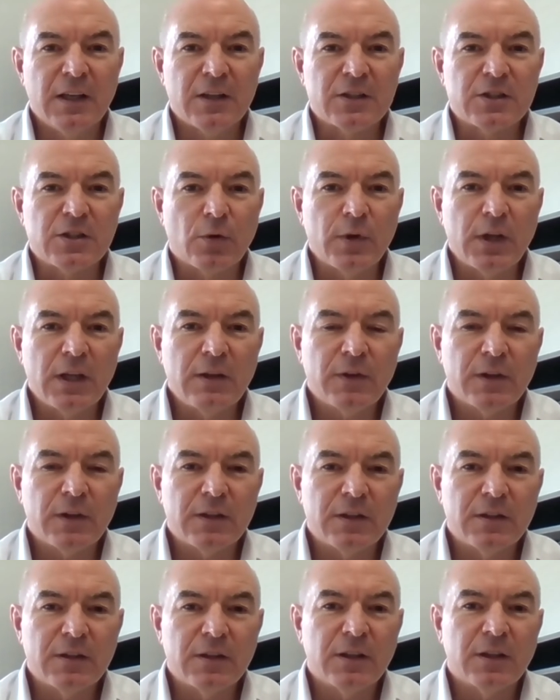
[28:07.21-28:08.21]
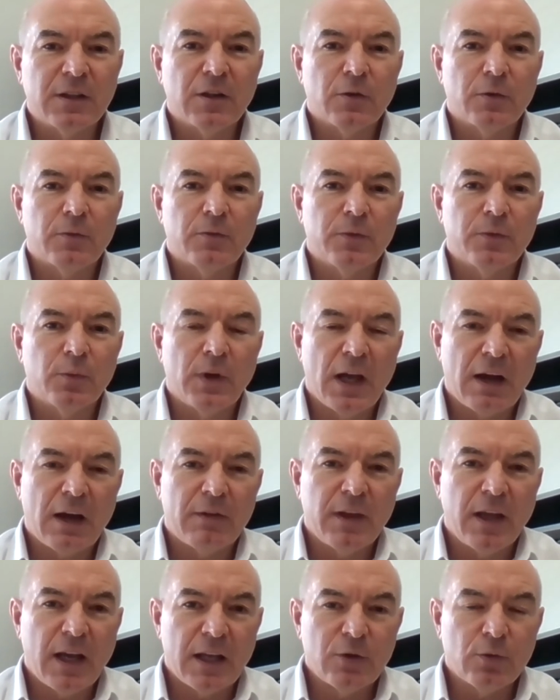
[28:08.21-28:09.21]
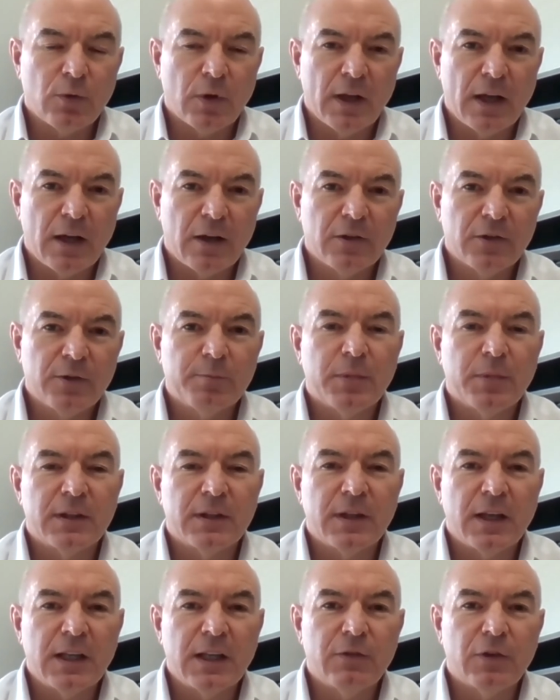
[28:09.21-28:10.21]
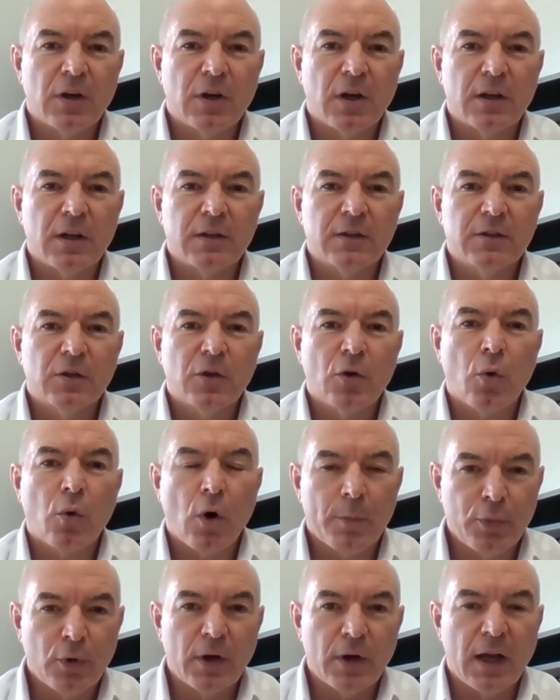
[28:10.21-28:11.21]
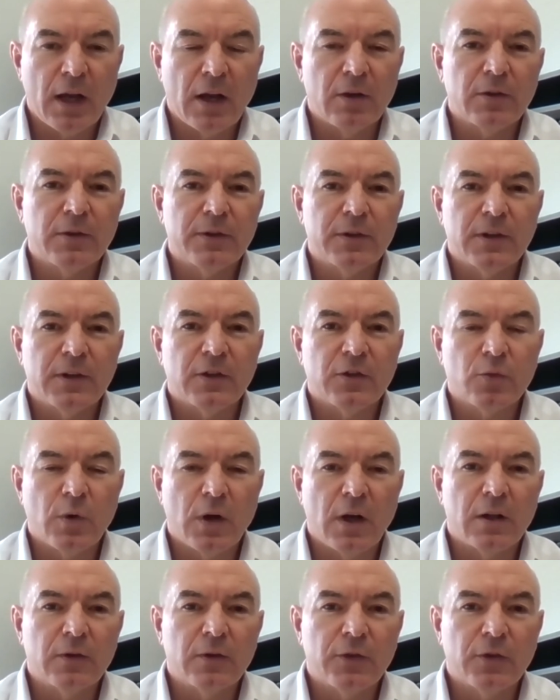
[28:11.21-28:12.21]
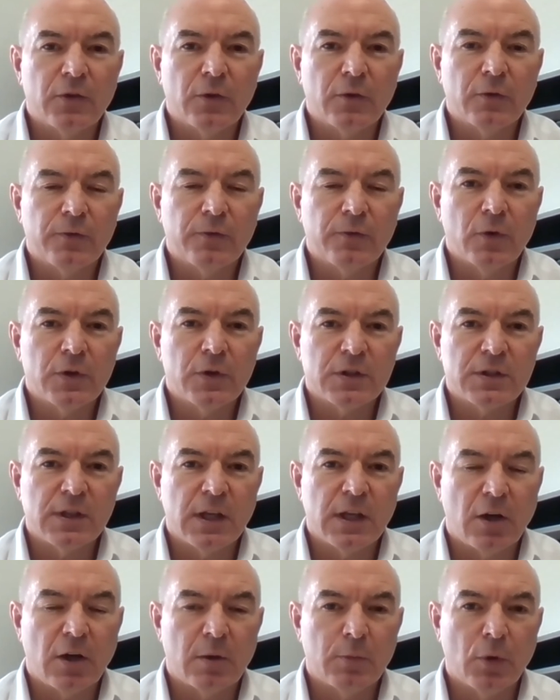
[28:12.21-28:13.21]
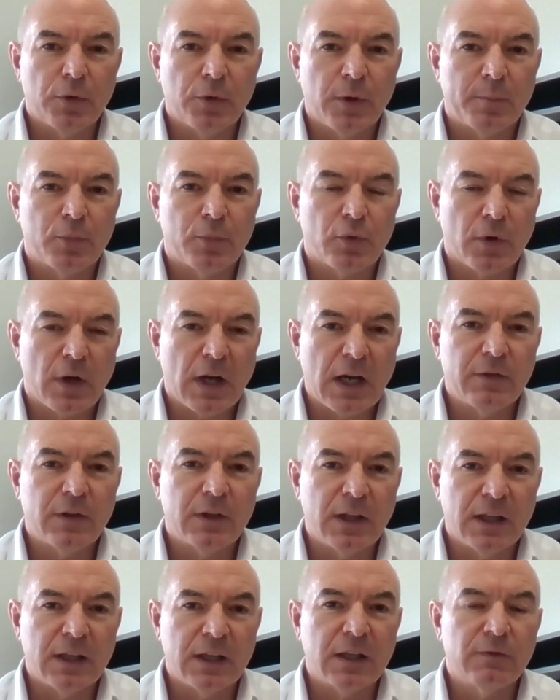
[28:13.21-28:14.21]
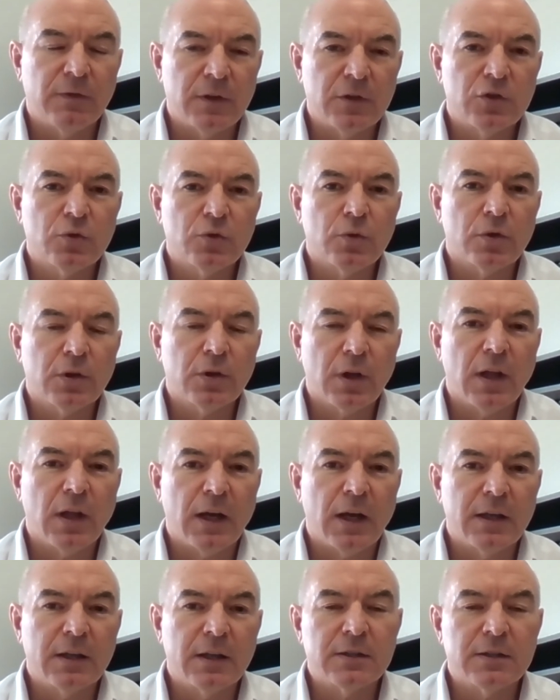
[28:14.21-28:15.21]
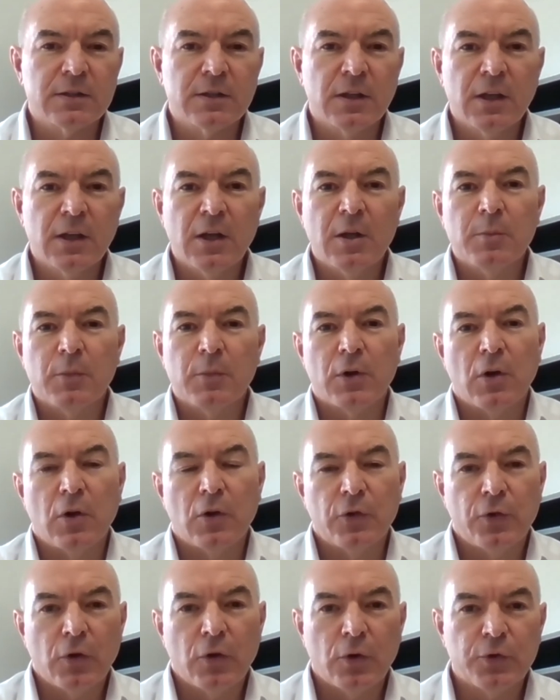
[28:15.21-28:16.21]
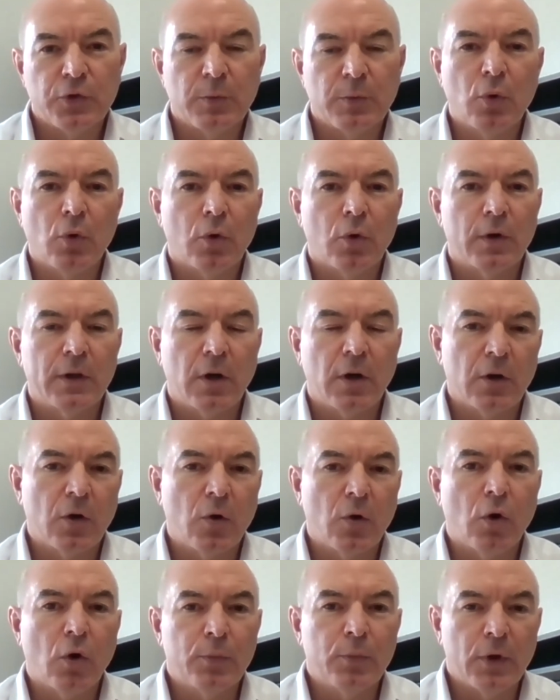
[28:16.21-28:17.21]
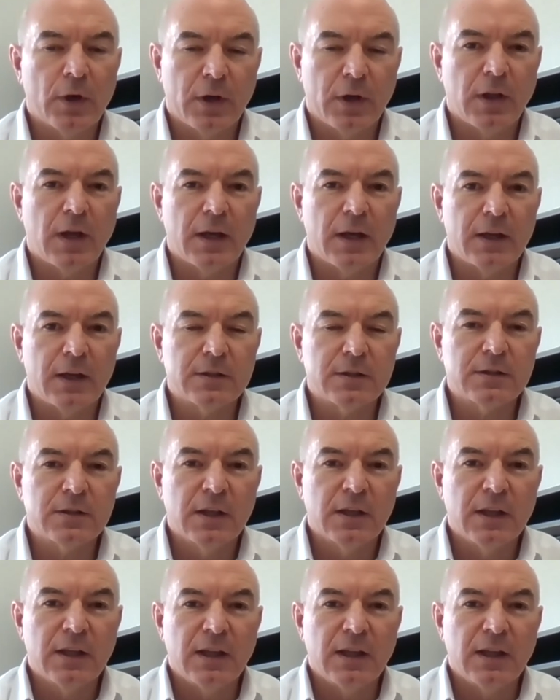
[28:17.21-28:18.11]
So even, you know, we have the annual health, but then even on corporate health as well. So focusing on both the private individual clients, but also supporting our corporate clients.